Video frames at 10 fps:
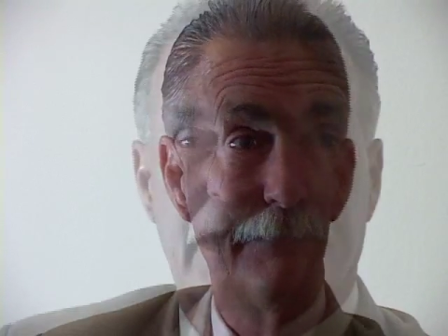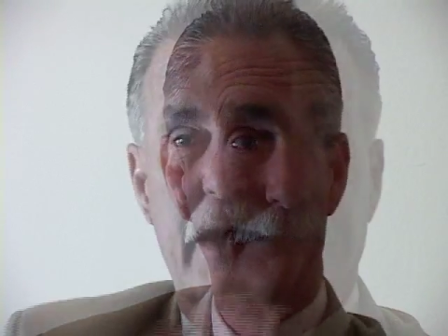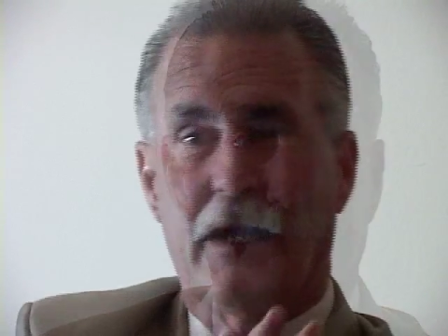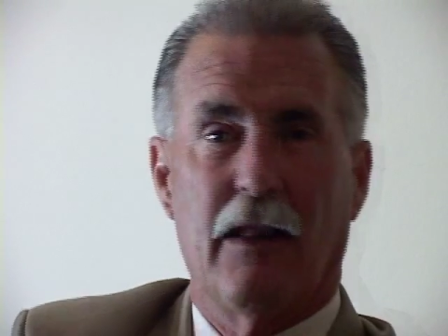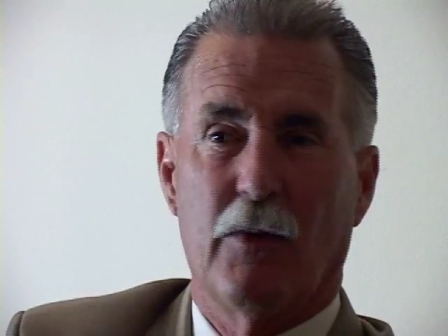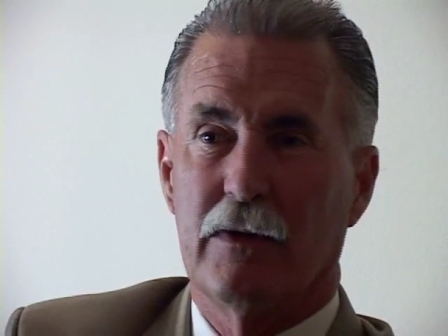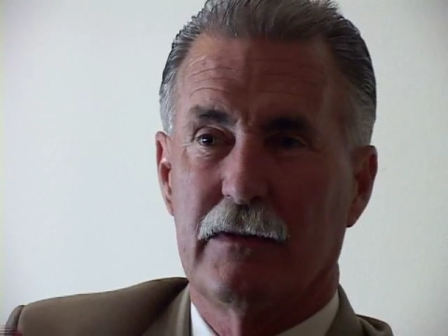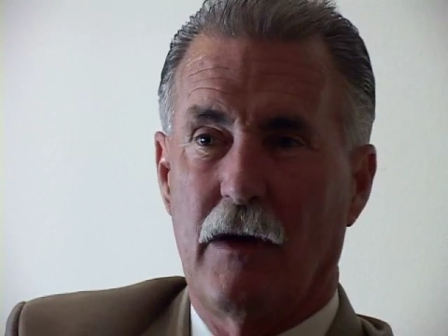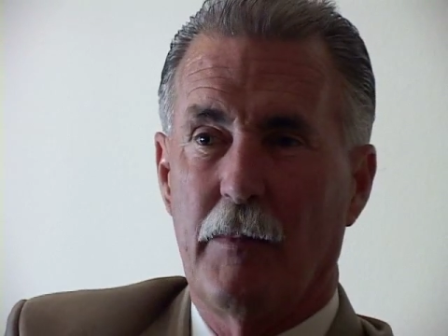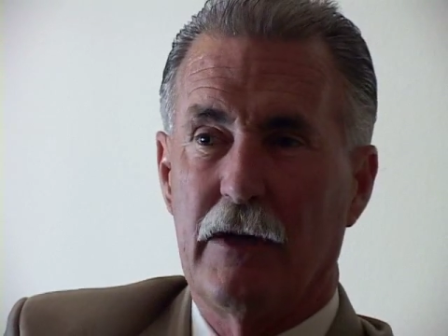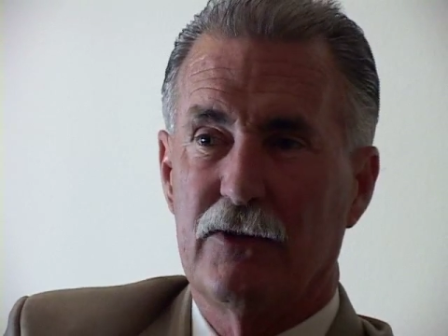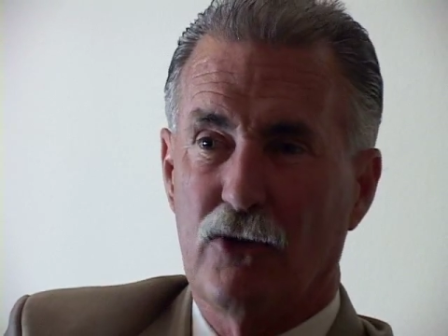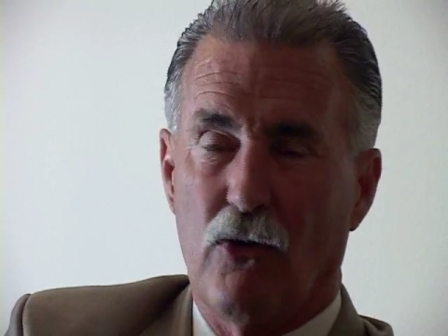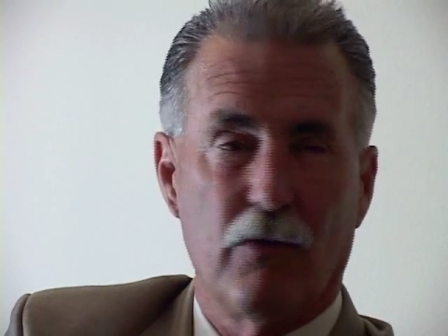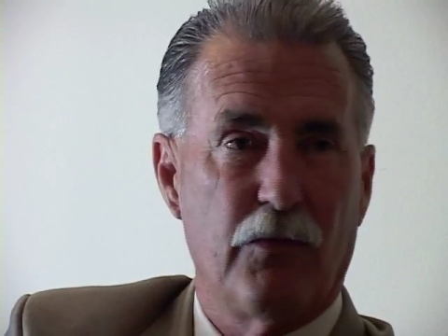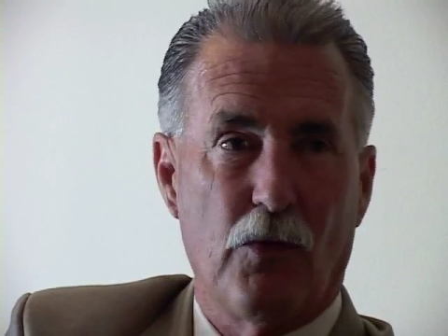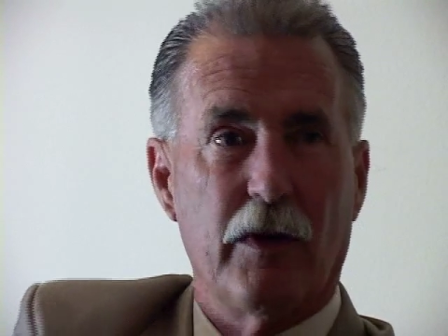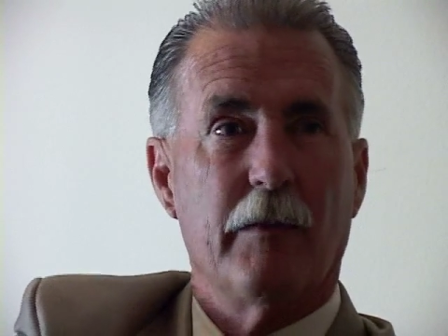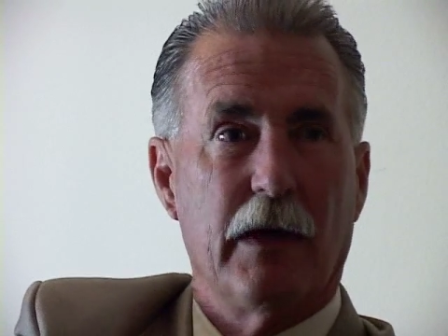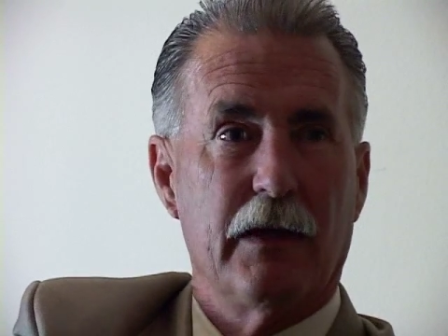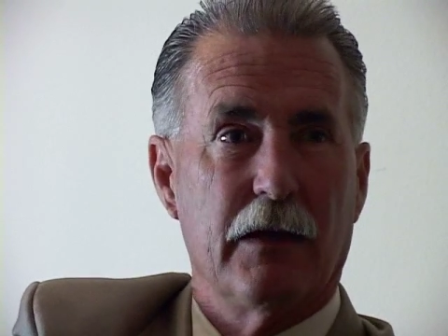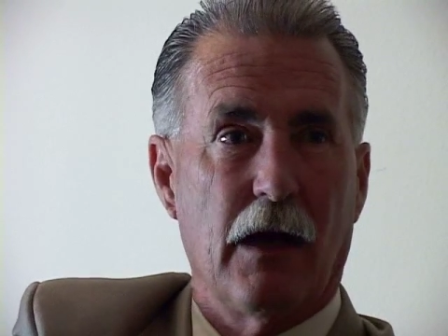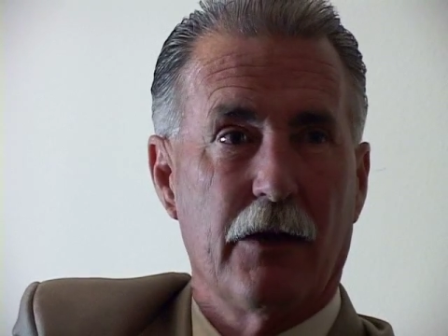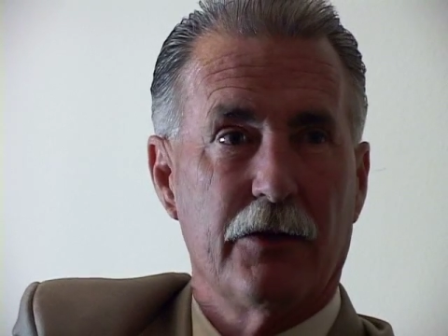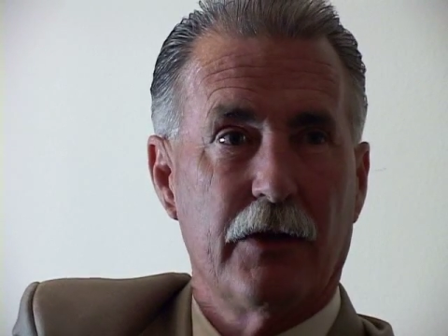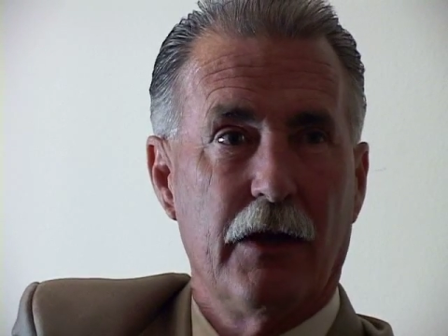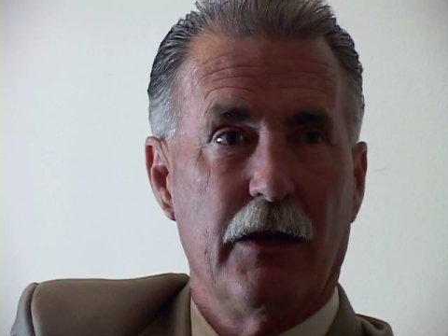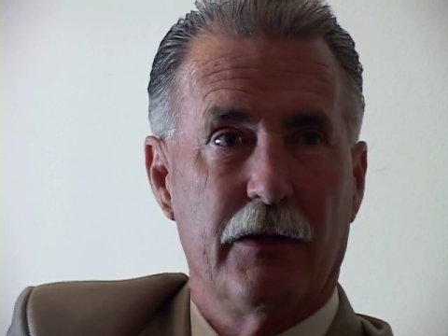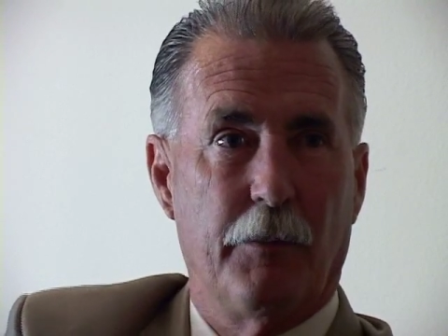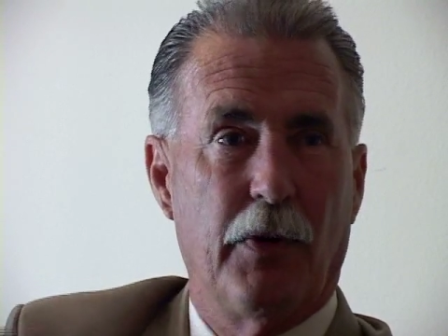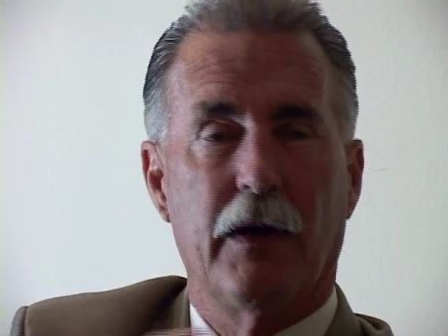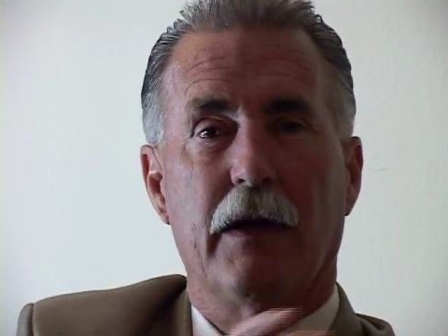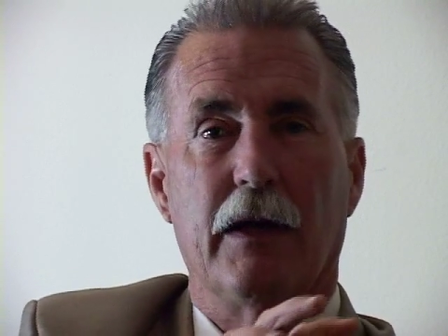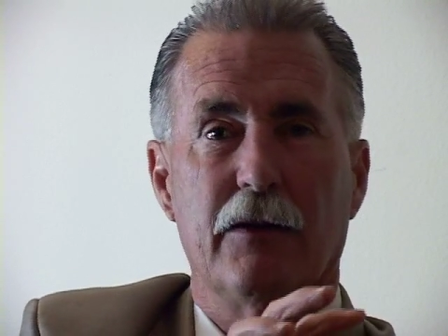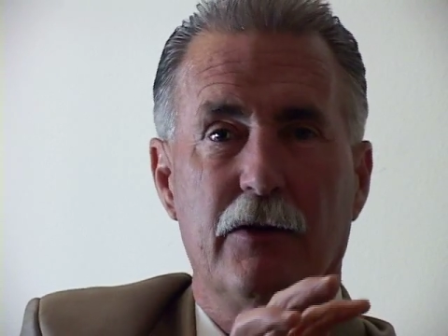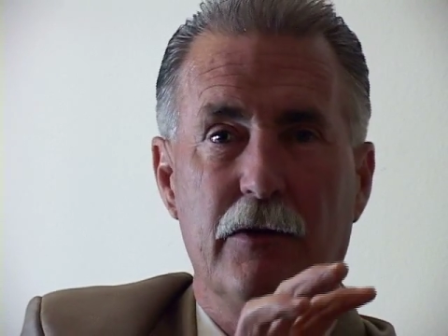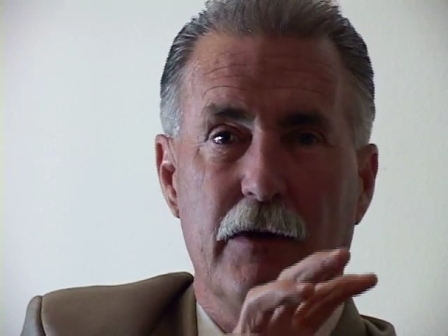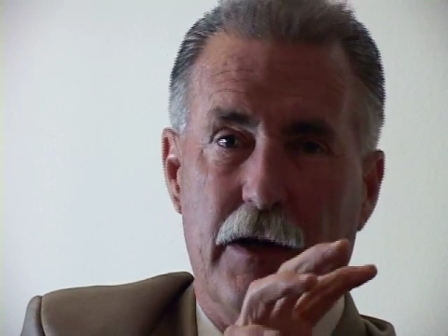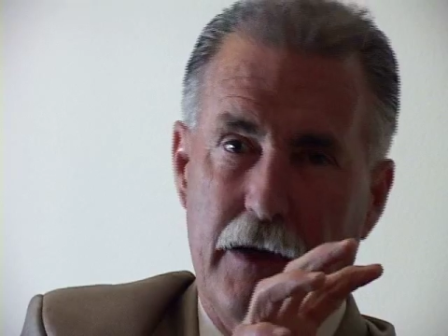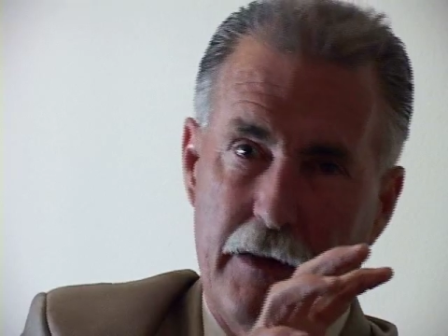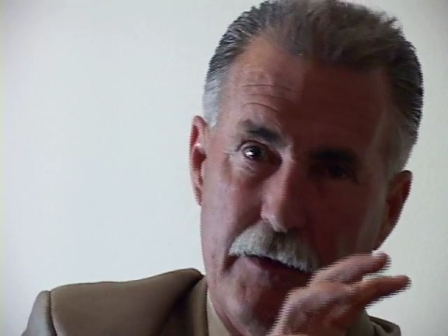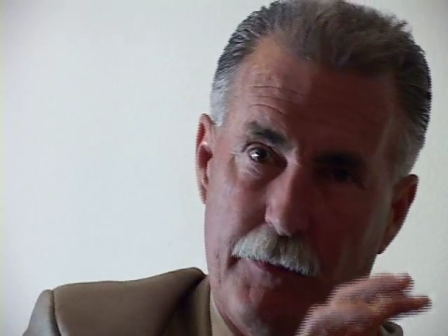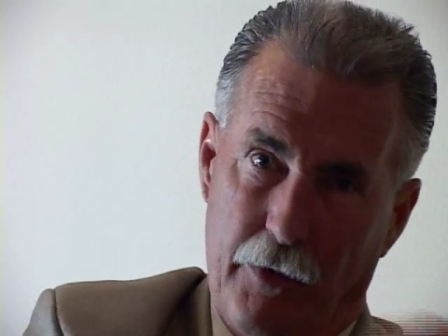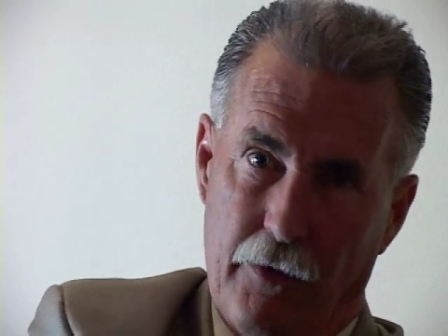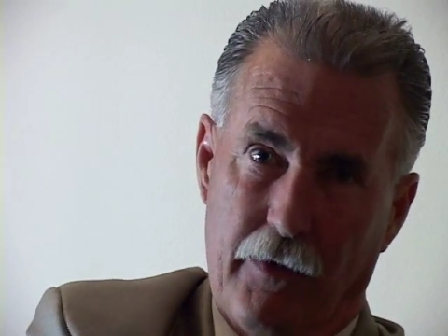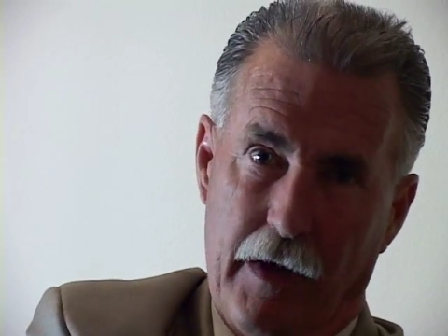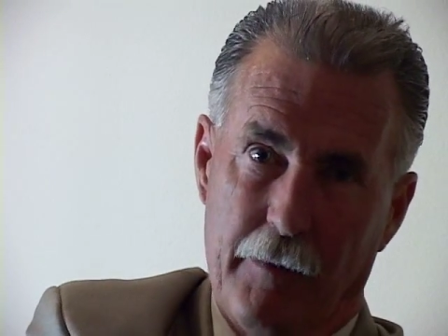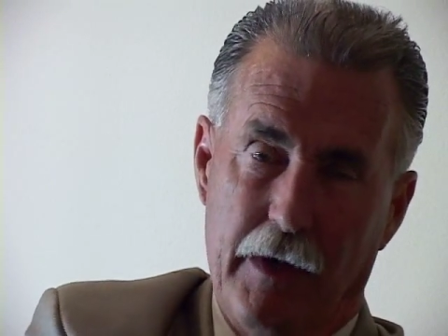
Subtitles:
In other words, somebody stole $40 million to put it into another program.